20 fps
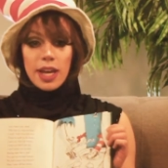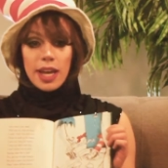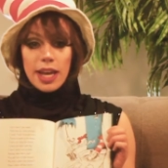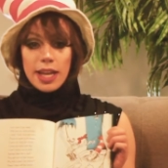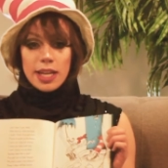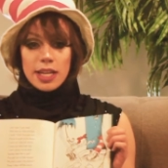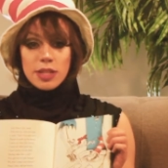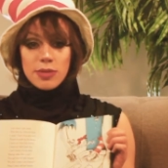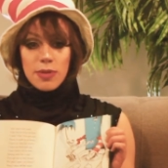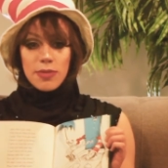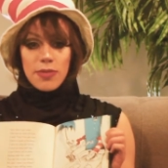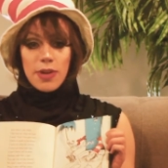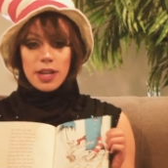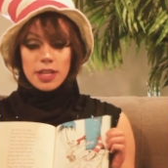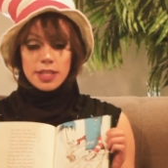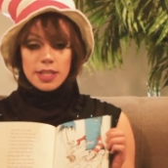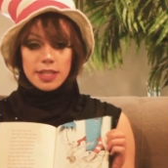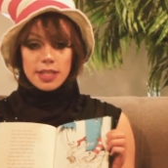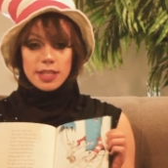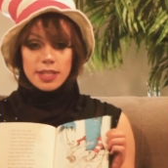It is
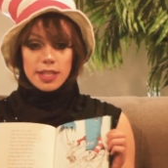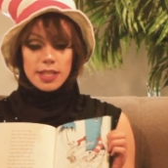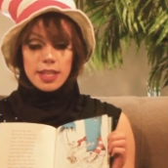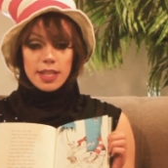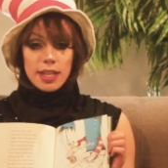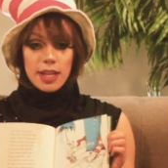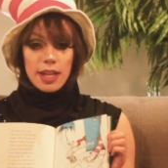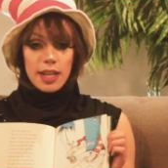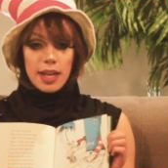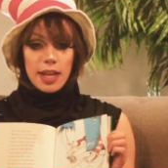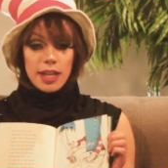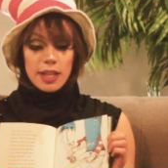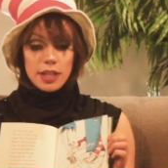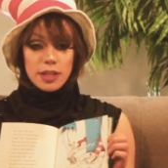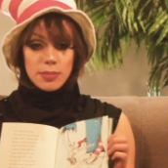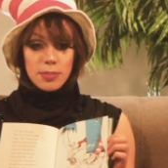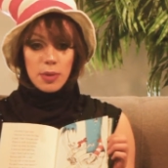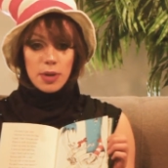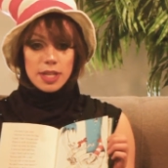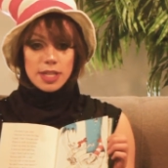refreshing to see the little
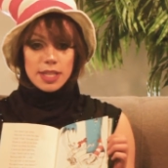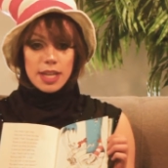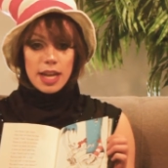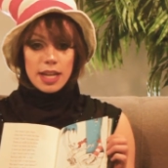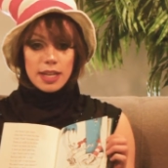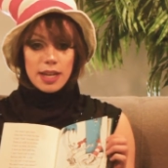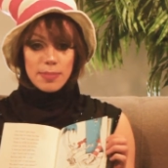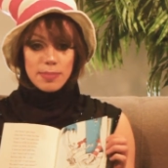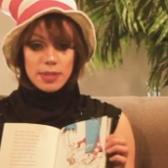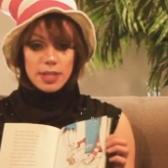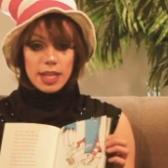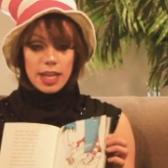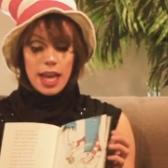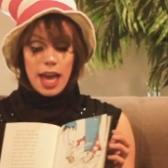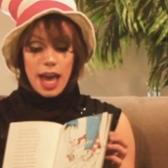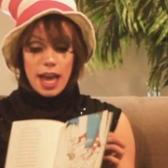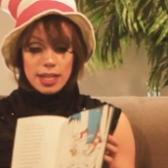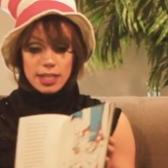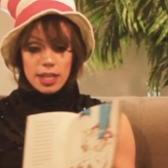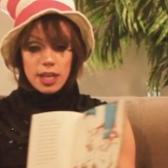English boy stand up to the
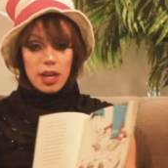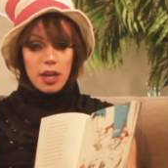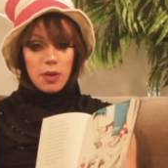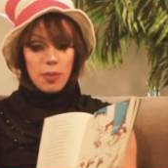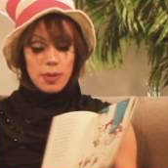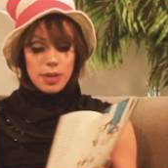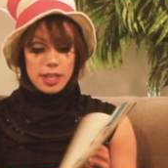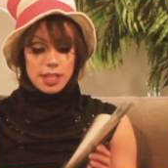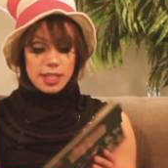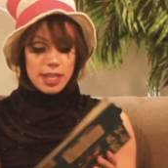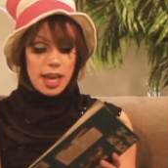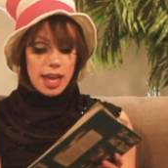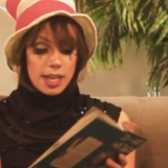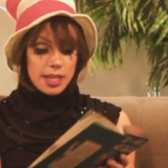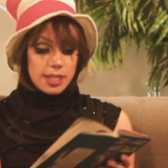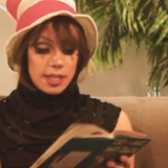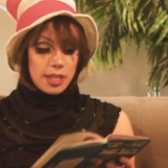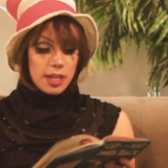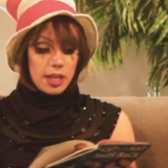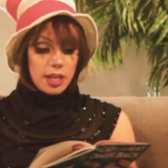cat when he
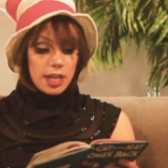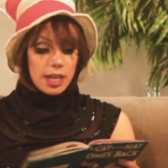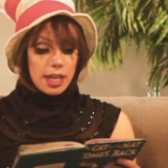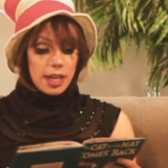says,